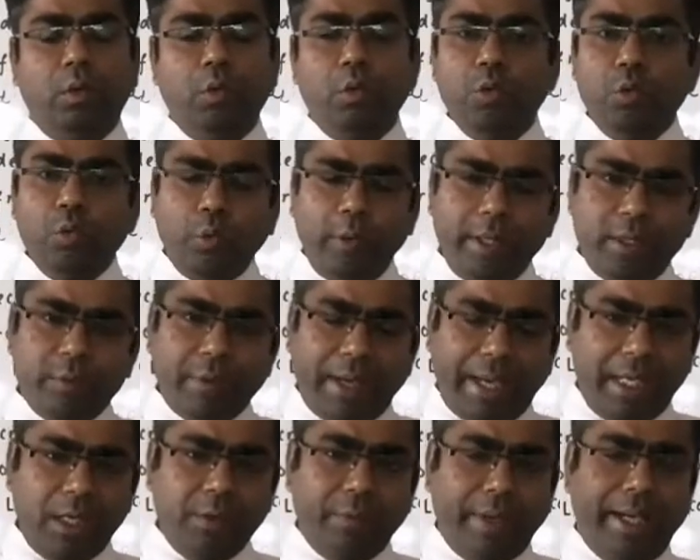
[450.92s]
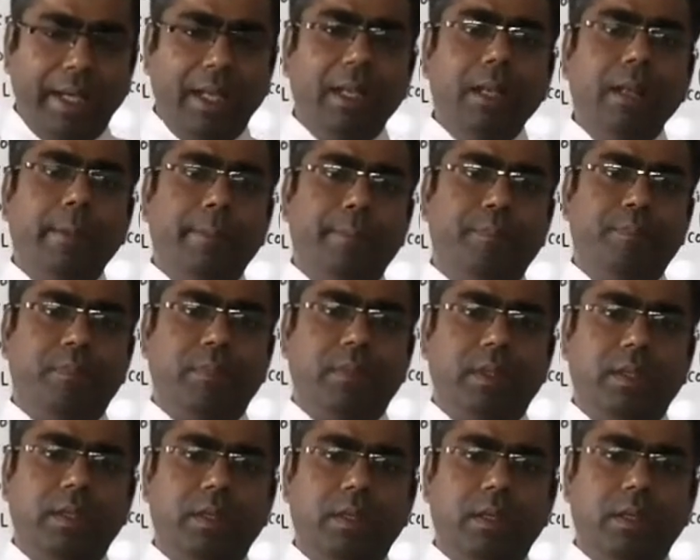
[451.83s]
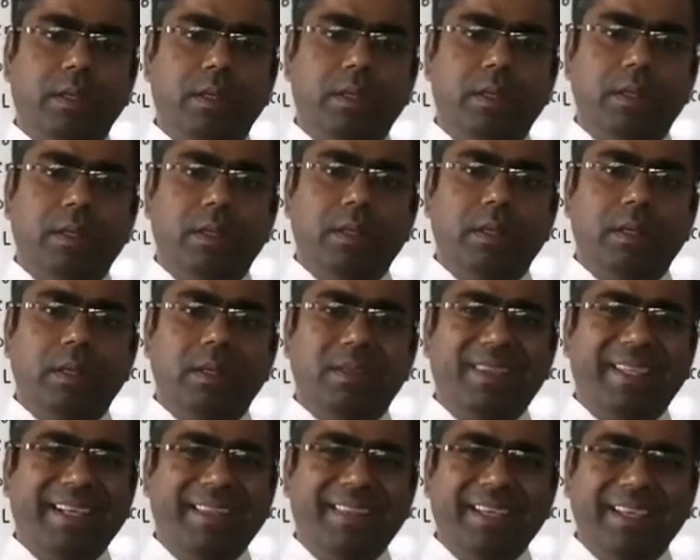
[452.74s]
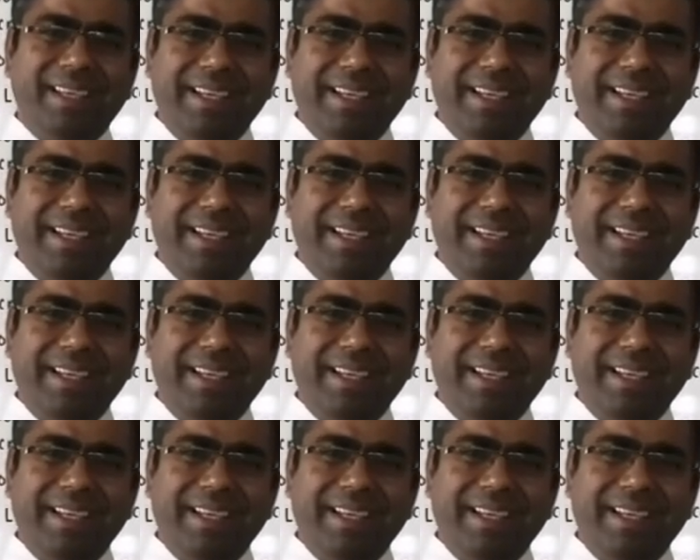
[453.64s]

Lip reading: You know it very well that